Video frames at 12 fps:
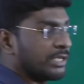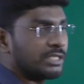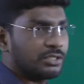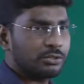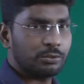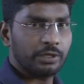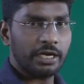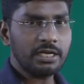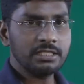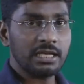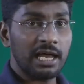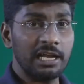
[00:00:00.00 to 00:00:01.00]

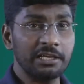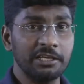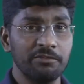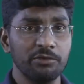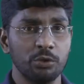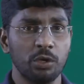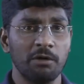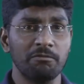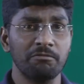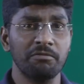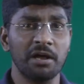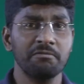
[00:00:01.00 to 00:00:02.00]
Students, I'll give you a
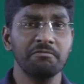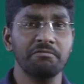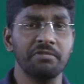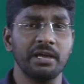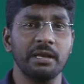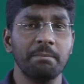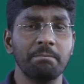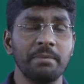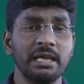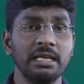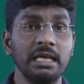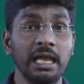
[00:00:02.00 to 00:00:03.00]
one very
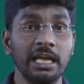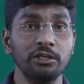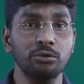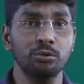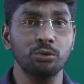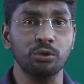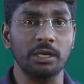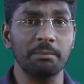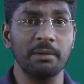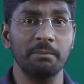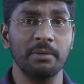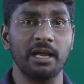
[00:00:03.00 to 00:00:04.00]
big hint to
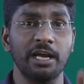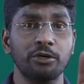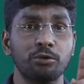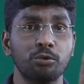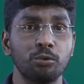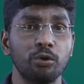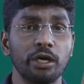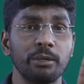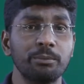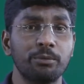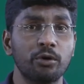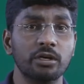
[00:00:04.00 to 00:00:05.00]
remember at two
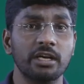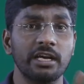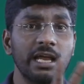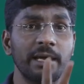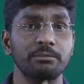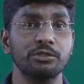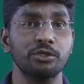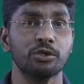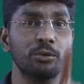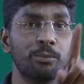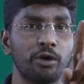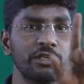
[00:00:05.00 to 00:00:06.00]
important M C
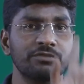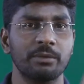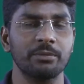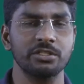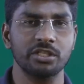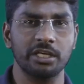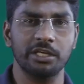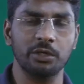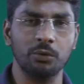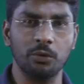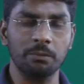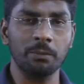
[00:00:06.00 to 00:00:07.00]
Q points from the
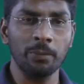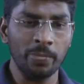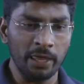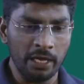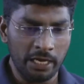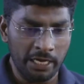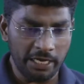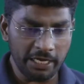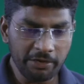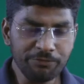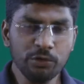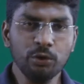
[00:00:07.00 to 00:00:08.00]
genetic code.
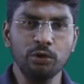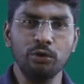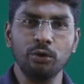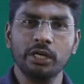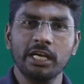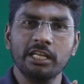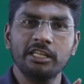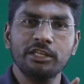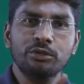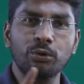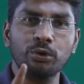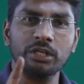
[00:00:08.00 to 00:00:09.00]
If you look at
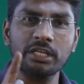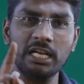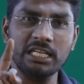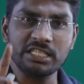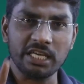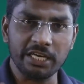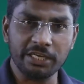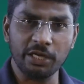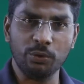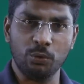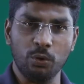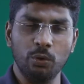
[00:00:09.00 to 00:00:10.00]
the total
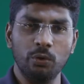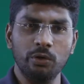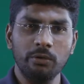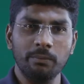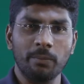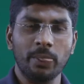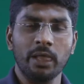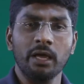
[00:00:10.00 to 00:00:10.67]
genetic code,